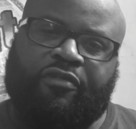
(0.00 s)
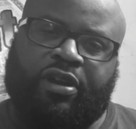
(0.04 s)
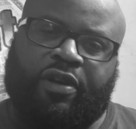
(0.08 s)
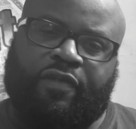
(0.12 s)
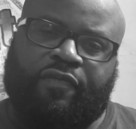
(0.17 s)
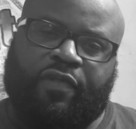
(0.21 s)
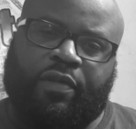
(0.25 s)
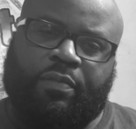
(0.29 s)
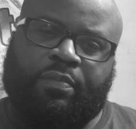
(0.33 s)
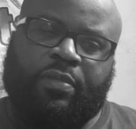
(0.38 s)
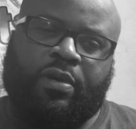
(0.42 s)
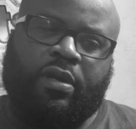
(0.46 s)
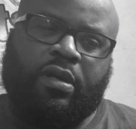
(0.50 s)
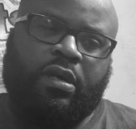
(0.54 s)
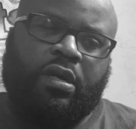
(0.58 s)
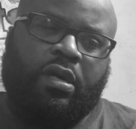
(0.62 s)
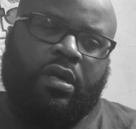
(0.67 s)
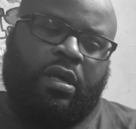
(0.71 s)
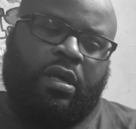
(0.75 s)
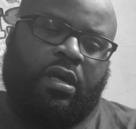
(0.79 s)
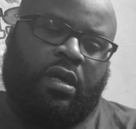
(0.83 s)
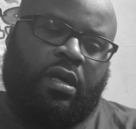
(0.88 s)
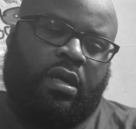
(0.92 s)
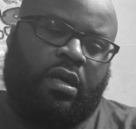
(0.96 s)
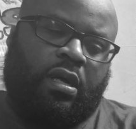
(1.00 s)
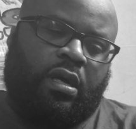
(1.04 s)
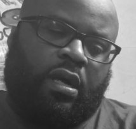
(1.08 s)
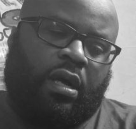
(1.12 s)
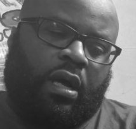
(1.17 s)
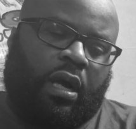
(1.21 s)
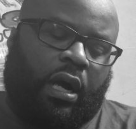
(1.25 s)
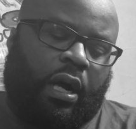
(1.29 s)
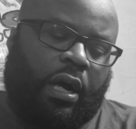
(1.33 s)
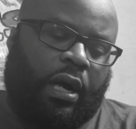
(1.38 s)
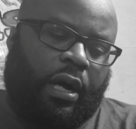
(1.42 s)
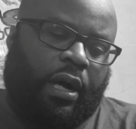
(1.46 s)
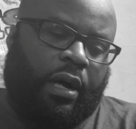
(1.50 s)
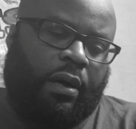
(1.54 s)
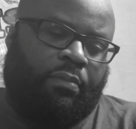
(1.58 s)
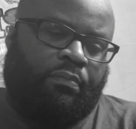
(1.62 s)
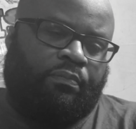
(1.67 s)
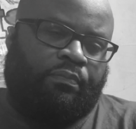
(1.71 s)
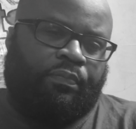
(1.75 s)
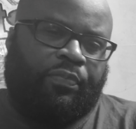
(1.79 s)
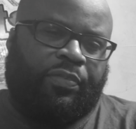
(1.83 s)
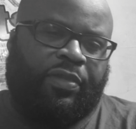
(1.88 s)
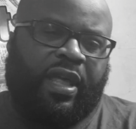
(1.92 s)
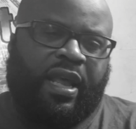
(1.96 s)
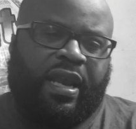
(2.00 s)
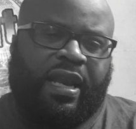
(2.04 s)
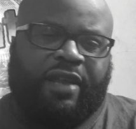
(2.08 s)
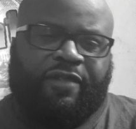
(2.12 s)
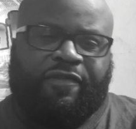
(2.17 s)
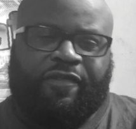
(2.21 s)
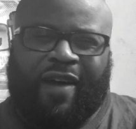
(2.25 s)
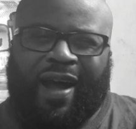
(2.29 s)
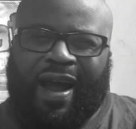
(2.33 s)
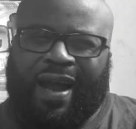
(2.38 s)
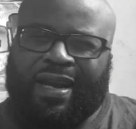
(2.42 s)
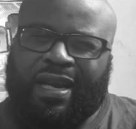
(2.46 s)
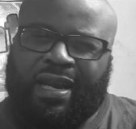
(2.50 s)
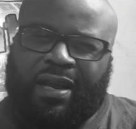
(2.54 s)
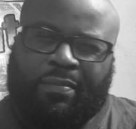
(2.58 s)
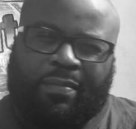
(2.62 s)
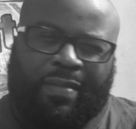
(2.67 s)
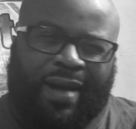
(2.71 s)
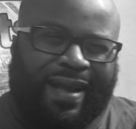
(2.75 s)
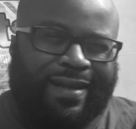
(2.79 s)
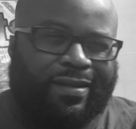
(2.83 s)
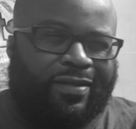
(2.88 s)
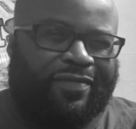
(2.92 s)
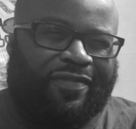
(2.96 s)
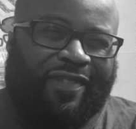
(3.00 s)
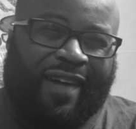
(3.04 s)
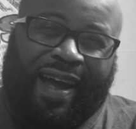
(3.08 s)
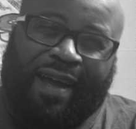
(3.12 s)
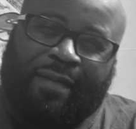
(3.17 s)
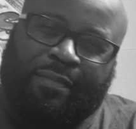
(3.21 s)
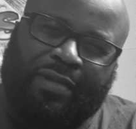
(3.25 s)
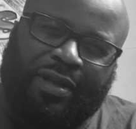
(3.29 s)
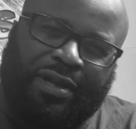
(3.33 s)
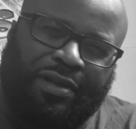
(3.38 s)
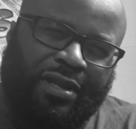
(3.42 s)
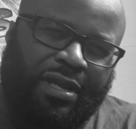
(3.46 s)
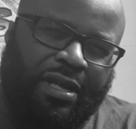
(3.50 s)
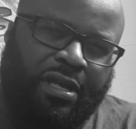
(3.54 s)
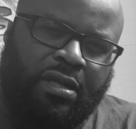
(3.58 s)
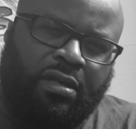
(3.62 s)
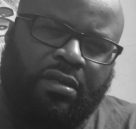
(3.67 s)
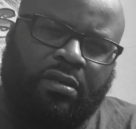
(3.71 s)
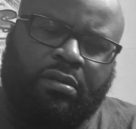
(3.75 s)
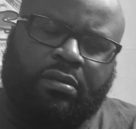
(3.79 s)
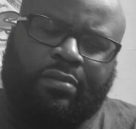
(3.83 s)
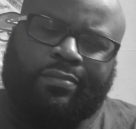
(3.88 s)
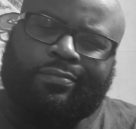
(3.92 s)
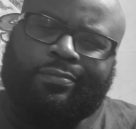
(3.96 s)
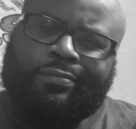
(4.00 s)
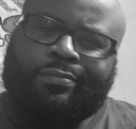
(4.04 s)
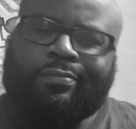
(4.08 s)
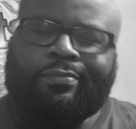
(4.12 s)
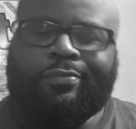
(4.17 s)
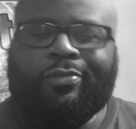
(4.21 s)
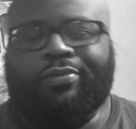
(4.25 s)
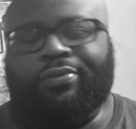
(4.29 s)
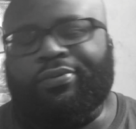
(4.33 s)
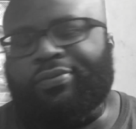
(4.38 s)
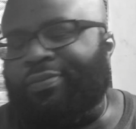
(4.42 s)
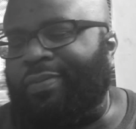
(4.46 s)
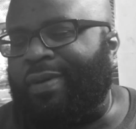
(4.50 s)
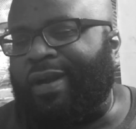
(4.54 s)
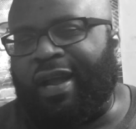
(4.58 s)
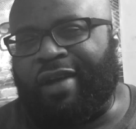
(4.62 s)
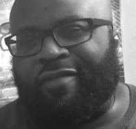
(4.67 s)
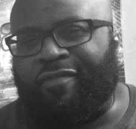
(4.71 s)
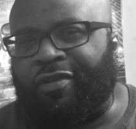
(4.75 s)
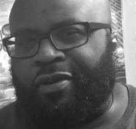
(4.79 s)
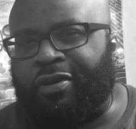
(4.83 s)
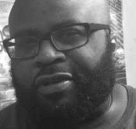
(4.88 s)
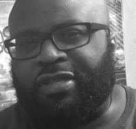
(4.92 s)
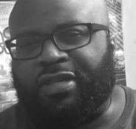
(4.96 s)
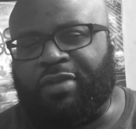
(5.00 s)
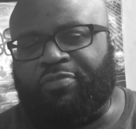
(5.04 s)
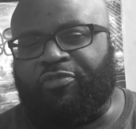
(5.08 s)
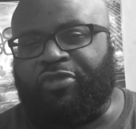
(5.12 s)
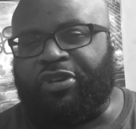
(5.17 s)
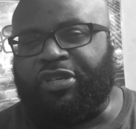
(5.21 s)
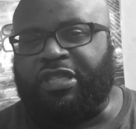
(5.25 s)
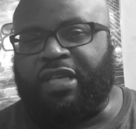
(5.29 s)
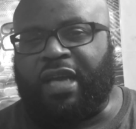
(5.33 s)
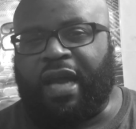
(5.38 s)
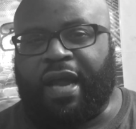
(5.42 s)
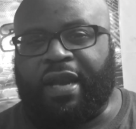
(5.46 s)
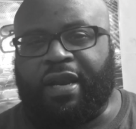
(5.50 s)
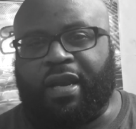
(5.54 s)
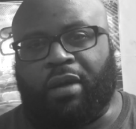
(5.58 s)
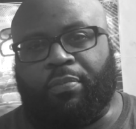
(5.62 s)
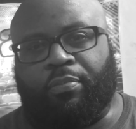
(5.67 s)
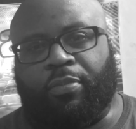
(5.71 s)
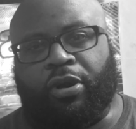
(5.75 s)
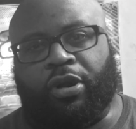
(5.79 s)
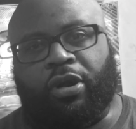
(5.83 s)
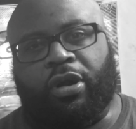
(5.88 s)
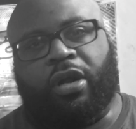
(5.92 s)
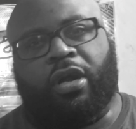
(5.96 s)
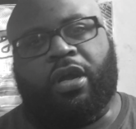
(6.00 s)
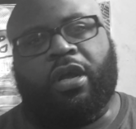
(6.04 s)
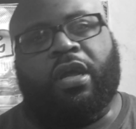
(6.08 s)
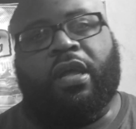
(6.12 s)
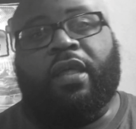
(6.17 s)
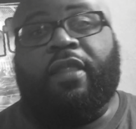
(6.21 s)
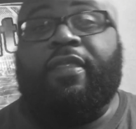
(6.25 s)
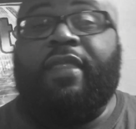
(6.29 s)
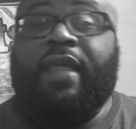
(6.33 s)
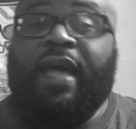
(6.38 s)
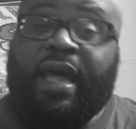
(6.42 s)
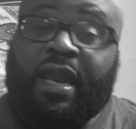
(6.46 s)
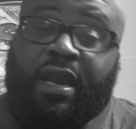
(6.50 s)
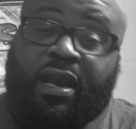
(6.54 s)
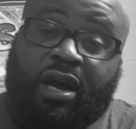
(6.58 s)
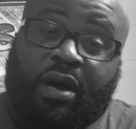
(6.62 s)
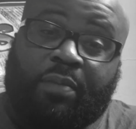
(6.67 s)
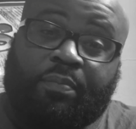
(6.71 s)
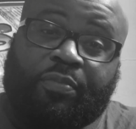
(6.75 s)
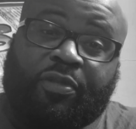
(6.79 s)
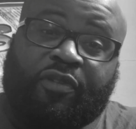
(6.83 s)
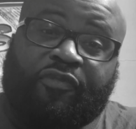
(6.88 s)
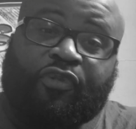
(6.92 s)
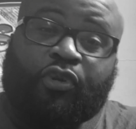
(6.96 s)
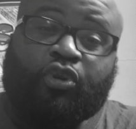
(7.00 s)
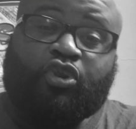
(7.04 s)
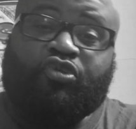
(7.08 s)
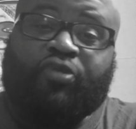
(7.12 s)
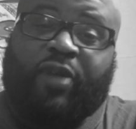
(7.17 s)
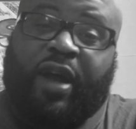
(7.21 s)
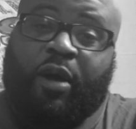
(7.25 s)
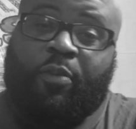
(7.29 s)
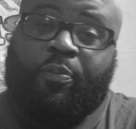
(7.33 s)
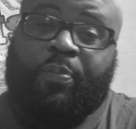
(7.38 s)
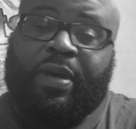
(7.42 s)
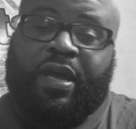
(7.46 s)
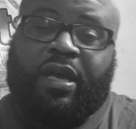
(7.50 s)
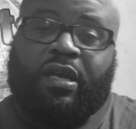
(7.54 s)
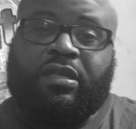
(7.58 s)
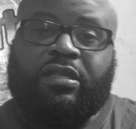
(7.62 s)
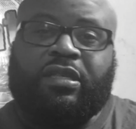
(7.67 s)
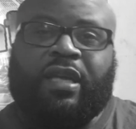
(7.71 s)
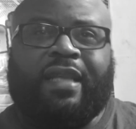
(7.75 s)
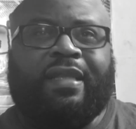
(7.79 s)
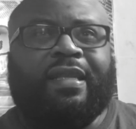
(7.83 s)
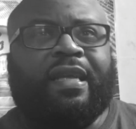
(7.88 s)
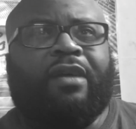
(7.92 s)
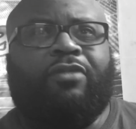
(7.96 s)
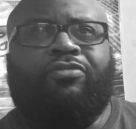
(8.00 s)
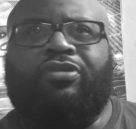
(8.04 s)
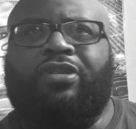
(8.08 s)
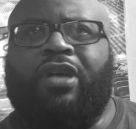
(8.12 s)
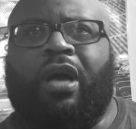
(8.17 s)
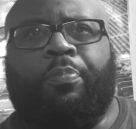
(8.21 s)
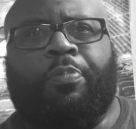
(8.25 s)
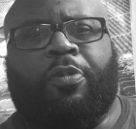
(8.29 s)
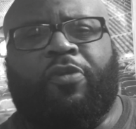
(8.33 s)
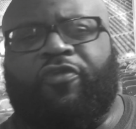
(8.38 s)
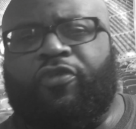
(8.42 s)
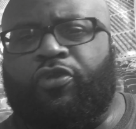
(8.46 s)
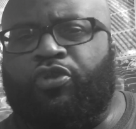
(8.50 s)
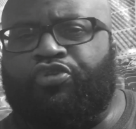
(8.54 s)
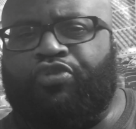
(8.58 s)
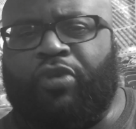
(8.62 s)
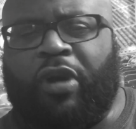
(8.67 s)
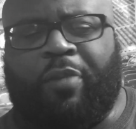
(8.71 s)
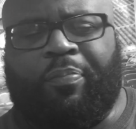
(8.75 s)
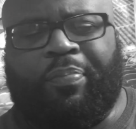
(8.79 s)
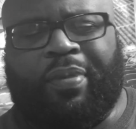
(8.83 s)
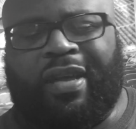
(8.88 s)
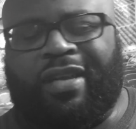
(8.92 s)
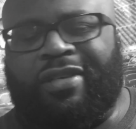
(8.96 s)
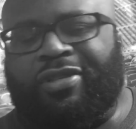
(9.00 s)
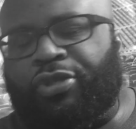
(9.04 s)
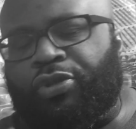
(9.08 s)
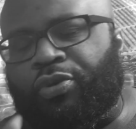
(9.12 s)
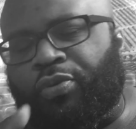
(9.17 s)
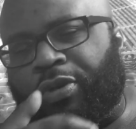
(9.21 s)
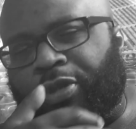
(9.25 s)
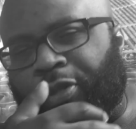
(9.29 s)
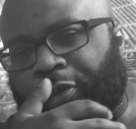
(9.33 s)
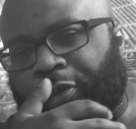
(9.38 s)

rid of them. Then he fined them at $5 million, whatever, some rich guy number. Then the first round picks. I think it was a couple first round picks, 2 or